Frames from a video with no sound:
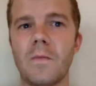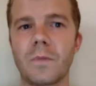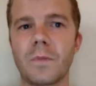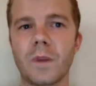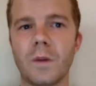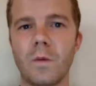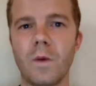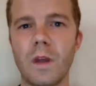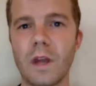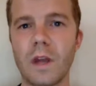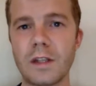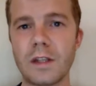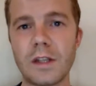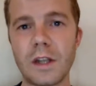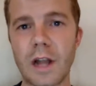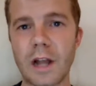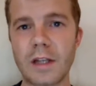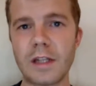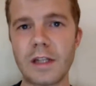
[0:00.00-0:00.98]
we as
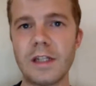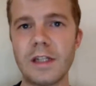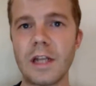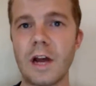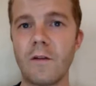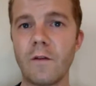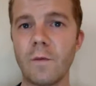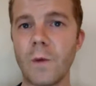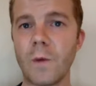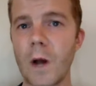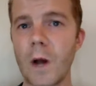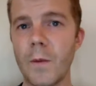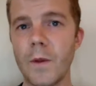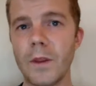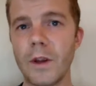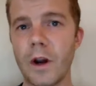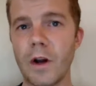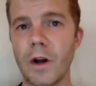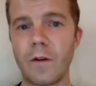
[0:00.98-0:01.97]
Udacity staff will pop
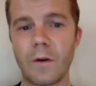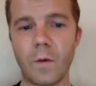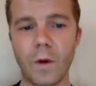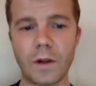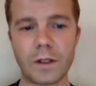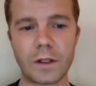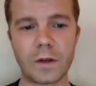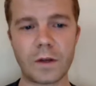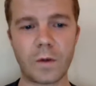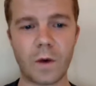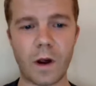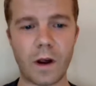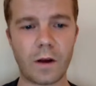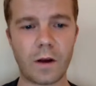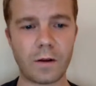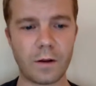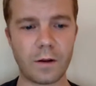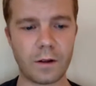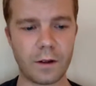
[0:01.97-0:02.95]
in there every once in a
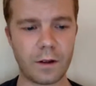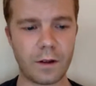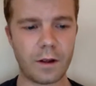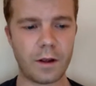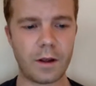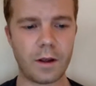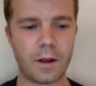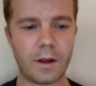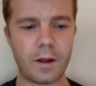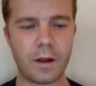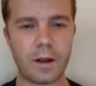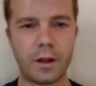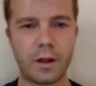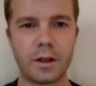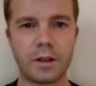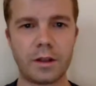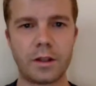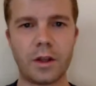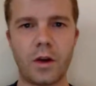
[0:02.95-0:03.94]
while.
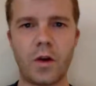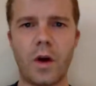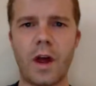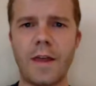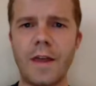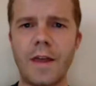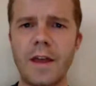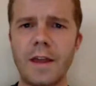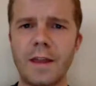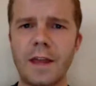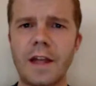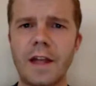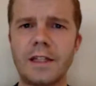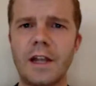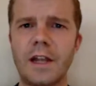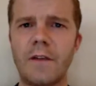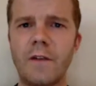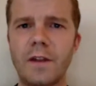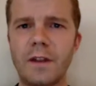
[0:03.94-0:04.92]
So I think
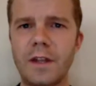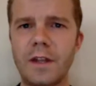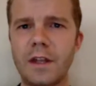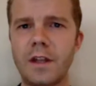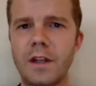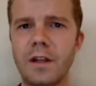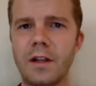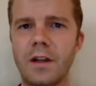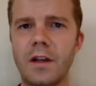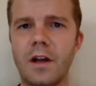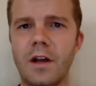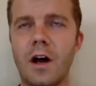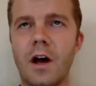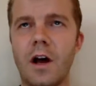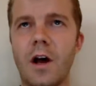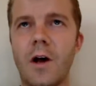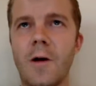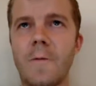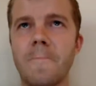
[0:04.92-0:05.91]
that's everything
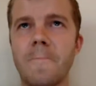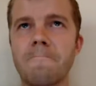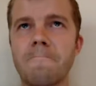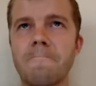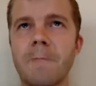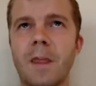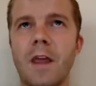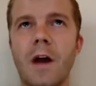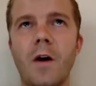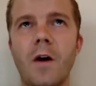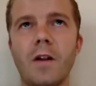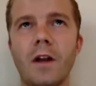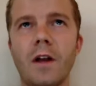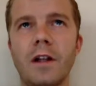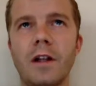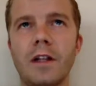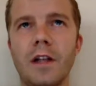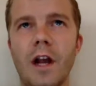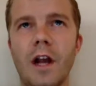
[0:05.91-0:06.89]
that I would
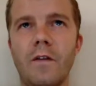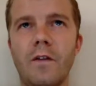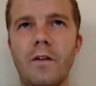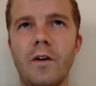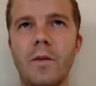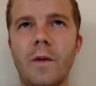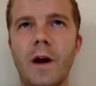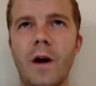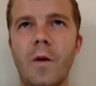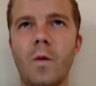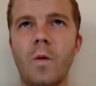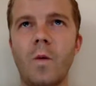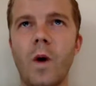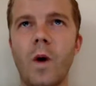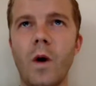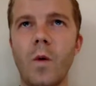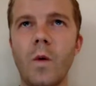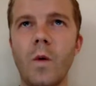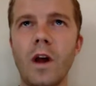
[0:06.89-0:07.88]
like to cover about
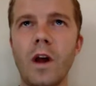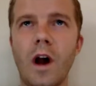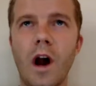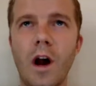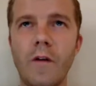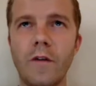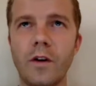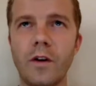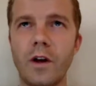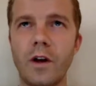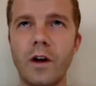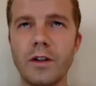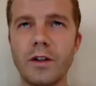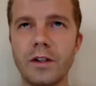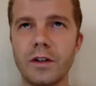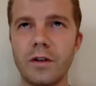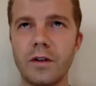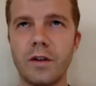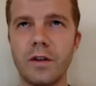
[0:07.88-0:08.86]
what we offer, and
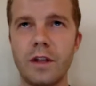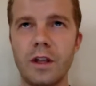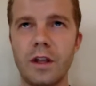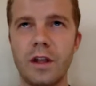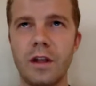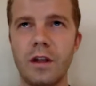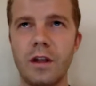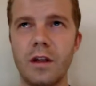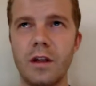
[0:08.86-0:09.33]
also the